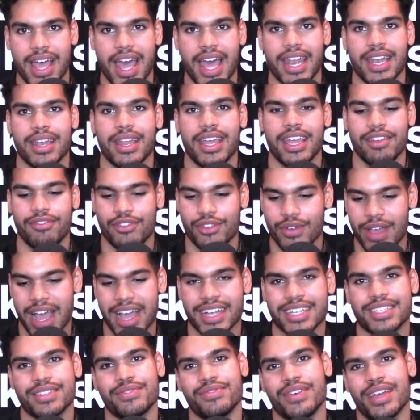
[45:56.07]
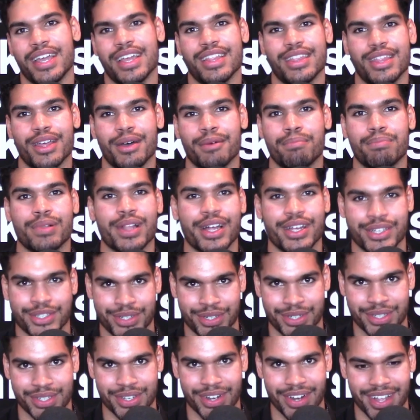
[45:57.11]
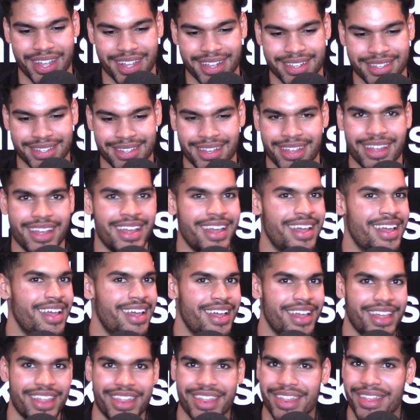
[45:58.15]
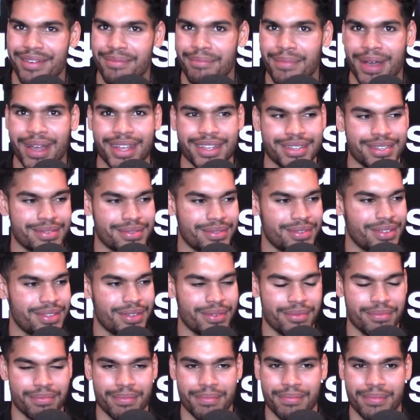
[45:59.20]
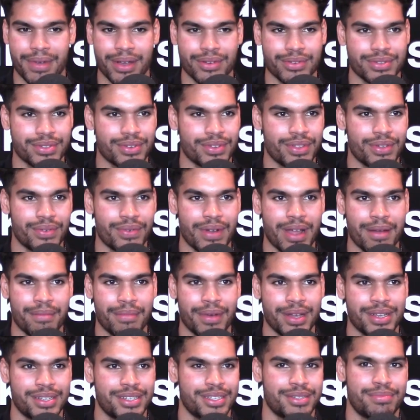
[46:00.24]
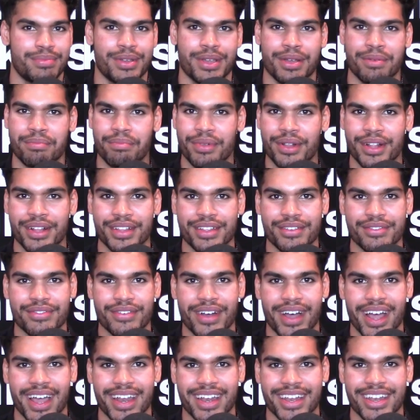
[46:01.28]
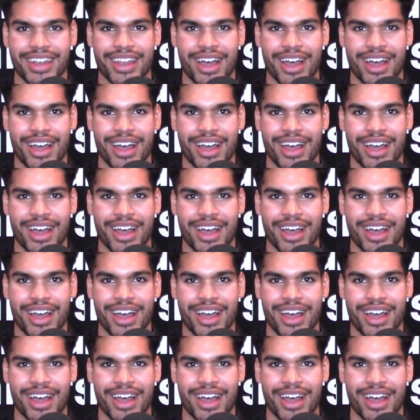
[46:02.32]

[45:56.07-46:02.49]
And if you activate the pleasure circuits, the mice, the mouse or the rat might just be completely fine and